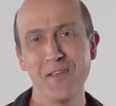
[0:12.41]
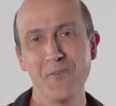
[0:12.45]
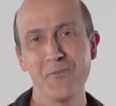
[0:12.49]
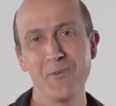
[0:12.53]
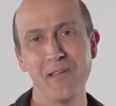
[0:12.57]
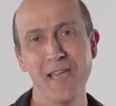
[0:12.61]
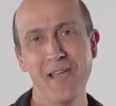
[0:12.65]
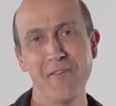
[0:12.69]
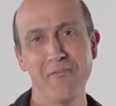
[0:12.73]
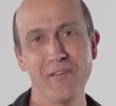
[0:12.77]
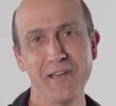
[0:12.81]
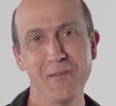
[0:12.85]

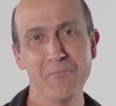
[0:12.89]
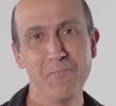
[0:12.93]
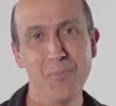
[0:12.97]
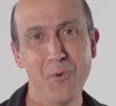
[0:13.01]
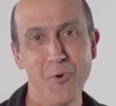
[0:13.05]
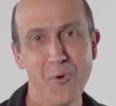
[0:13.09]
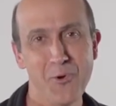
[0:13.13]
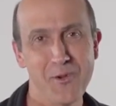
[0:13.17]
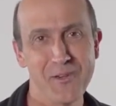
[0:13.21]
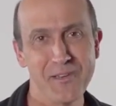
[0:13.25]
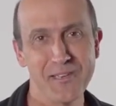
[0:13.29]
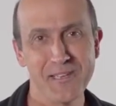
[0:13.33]
We have an
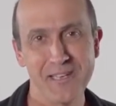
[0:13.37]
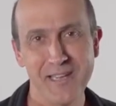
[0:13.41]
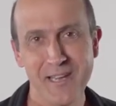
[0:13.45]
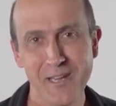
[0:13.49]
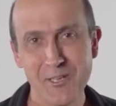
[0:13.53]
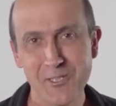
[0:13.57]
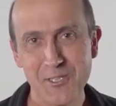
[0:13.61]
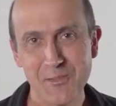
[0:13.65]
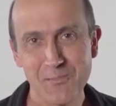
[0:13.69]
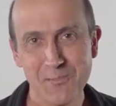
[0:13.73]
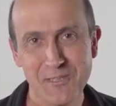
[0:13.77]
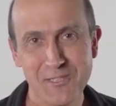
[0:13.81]
important
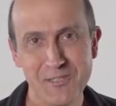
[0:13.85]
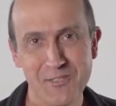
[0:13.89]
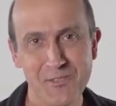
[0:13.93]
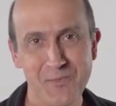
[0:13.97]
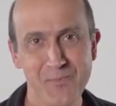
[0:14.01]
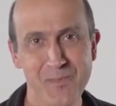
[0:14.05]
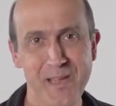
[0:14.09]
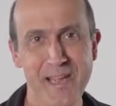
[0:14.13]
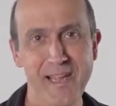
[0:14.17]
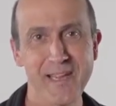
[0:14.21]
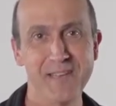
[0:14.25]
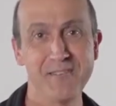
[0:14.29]
announcement
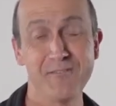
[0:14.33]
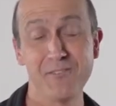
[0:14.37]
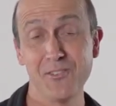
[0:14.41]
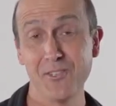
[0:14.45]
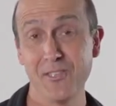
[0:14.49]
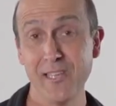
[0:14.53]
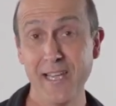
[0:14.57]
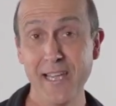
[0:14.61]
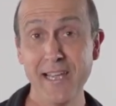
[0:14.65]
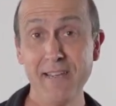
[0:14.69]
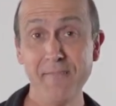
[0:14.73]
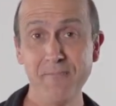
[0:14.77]
to make
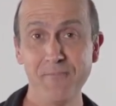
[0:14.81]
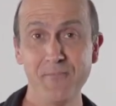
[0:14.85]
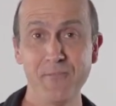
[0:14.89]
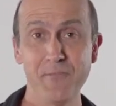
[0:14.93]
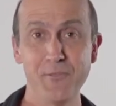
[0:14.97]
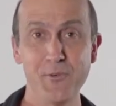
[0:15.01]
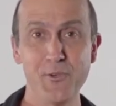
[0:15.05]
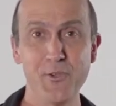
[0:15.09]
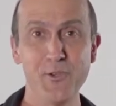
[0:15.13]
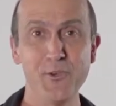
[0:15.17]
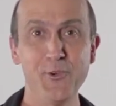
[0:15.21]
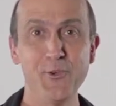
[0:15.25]
today
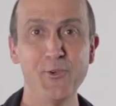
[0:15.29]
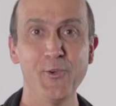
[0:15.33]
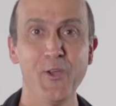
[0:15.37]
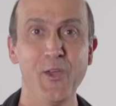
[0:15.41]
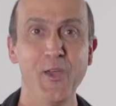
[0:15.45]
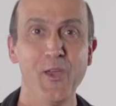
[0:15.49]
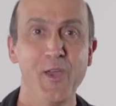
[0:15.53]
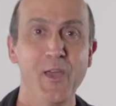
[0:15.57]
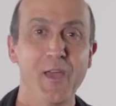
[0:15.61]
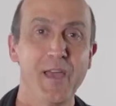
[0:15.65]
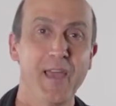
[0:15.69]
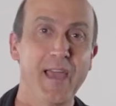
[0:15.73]
for you,
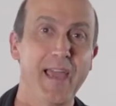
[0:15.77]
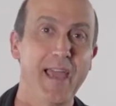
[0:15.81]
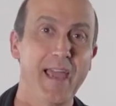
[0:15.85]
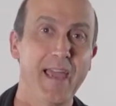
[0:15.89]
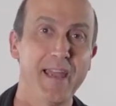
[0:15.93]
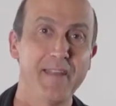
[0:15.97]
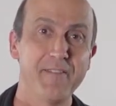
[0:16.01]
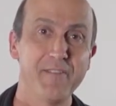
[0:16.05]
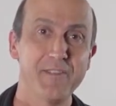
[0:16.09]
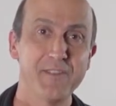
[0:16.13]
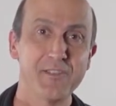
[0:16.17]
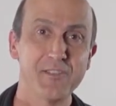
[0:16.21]

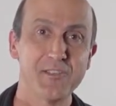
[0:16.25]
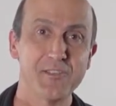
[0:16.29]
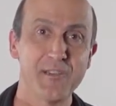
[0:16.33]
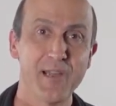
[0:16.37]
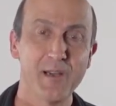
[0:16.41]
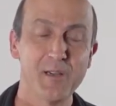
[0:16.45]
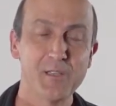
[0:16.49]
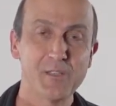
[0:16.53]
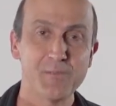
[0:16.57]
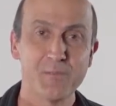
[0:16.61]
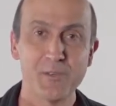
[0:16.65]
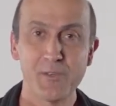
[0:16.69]
and this
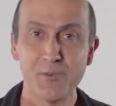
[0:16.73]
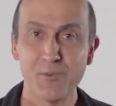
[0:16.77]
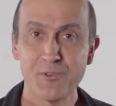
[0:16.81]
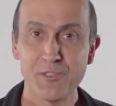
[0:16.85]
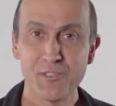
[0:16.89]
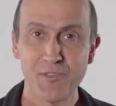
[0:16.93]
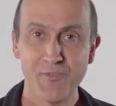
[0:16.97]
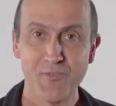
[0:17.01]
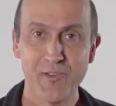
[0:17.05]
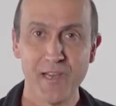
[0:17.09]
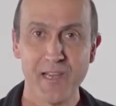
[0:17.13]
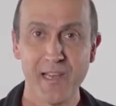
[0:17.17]
announcement
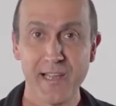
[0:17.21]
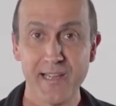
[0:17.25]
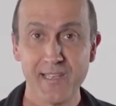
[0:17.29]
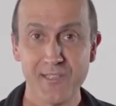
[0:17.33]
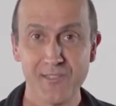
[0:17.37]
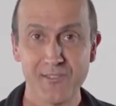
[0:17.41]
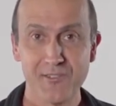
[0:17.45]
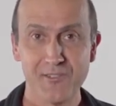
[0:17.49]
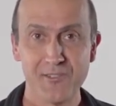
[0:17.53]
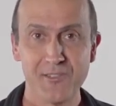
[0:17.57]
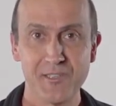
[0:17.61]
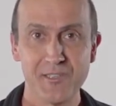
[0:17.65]
also
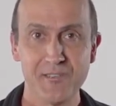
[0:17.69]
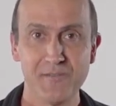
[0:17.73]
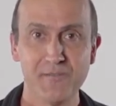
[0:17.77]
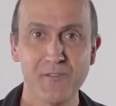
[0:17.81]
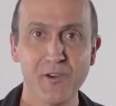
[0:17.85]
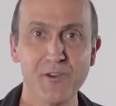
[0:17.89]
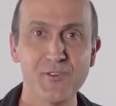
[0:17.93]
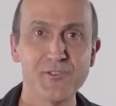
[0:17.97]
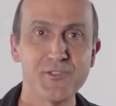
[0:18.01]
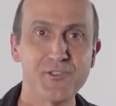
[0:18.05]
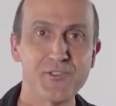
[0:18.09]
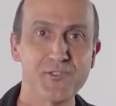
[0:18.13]
relates to the
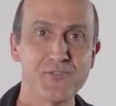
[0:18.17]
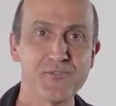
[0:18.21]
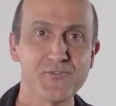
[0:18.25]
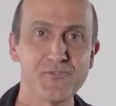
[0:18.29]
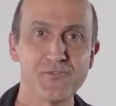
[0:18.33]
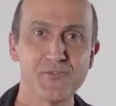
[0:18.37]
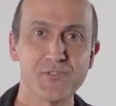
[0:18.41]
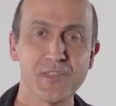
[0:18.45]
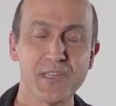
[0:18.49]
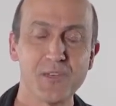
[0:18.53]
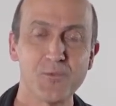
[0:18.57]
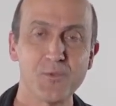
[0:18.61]

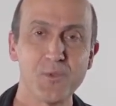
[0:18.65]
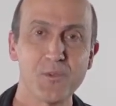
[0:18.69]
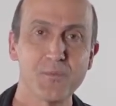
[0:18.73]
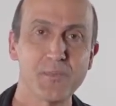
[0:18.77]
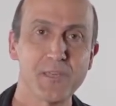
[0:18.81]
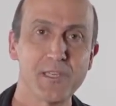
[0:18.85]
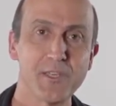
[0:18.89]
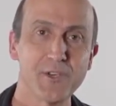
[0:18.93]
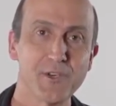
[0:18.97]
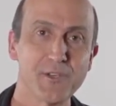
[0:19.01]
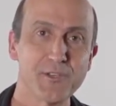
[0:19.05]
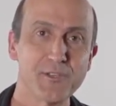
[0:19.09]
devotion that we'll
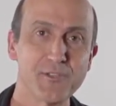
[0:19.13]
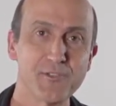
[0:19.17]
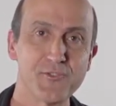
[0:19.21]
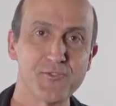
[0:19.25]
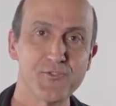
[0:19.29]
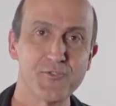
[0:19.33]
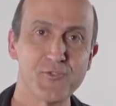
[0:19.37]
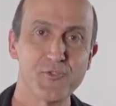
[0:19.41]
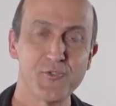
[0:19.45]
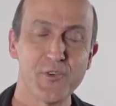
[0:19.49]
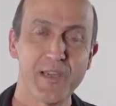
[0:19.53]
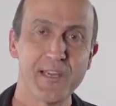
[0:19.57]
be going
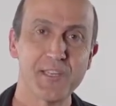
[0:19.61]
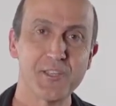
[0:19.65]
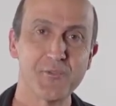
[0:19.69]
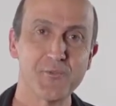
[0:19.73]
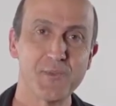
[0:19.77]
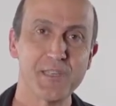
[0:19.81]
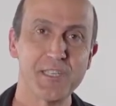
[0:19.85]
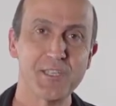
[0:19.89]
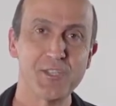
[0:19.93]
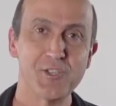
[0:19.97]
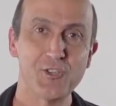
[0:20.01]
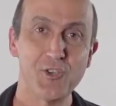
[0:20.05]
through as
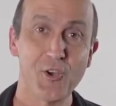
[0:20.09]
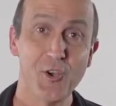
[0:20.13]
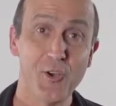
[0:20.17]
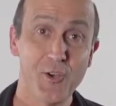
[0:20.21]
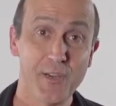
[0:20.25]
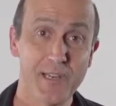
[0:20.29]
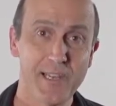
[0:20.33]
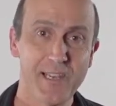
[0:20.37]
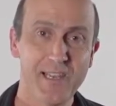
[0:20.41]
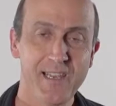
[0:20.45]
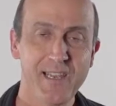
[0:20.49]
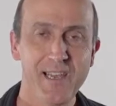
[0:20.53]
we
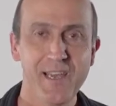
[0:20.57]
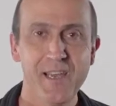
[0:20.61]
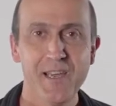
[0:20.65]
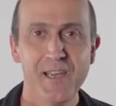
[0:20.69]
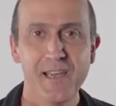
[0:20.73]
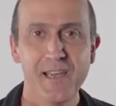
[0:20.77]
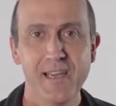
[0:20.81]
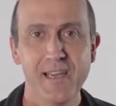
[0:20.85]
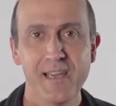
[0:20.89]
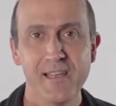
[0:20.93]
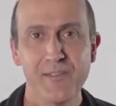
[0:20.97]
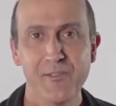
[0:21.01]
journey
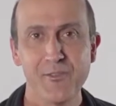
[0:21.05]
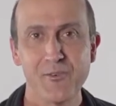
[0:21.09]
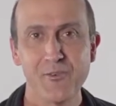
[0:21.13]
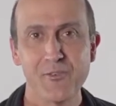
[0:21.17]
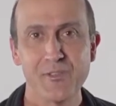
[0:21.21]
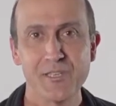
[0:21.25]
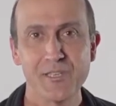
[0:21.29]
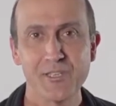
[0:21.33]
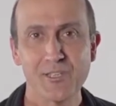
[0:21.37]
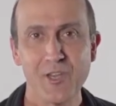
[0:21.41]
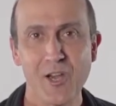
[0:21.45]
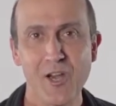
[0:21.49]
through
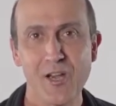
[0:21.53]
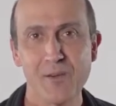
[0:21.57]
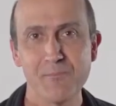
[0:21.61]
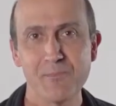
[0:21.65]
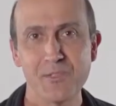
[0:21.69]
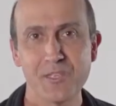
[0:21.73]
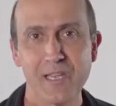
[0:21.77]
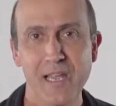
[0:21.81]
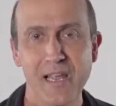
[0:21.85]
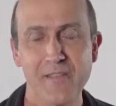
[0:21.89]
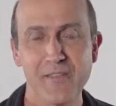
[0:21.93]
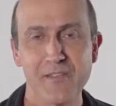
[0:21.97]
the
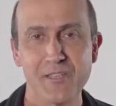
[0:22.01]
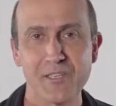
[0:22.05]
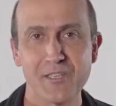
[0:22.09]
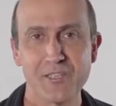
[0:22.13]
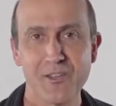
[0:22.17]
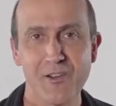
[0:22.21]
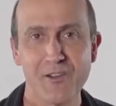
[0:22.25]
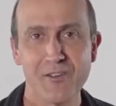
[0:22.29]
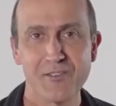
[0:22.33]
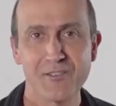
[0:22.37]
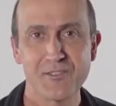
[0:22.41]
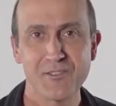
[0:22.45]
Psalms and the
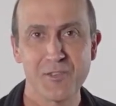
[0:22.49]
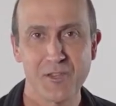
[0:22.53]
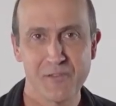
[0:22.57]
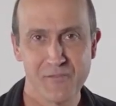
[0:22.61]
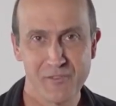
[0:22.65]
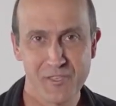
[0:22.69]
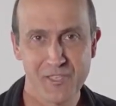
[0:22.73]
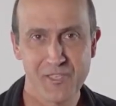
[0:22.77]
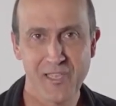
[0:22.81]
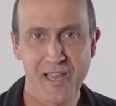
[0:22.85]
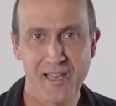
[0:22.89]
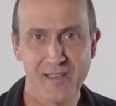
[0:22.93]
Songs of
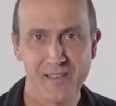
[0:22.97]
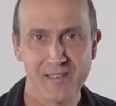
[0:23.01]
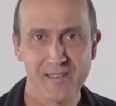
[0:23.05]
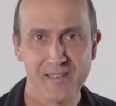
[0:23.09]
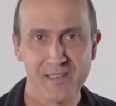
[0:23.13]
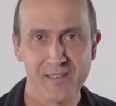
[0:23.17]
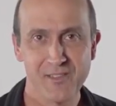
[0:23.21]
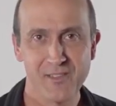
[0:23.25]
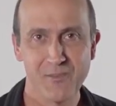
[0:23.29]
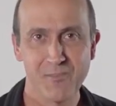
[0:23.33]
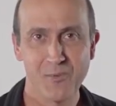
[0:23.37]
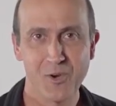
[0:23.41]
Ascent
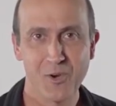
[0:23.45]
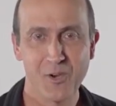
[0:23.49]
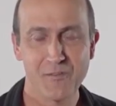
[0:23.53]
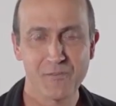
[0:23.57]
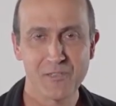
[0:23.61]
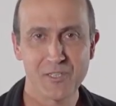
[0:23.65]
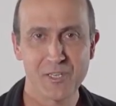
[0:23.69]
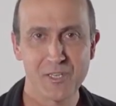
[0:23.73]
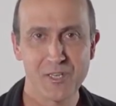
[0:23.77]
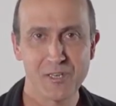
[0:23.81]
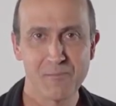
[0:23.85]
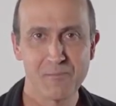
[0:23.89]
in the Book of
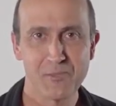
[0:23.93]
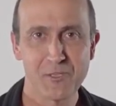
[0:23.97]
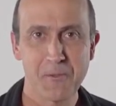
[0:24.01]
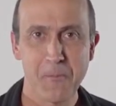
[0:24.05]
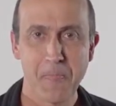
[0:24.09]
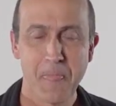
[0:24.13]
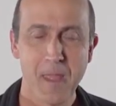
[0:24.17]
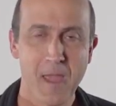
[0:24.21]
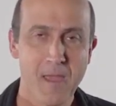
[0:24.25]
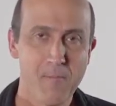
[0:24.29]
Psalms.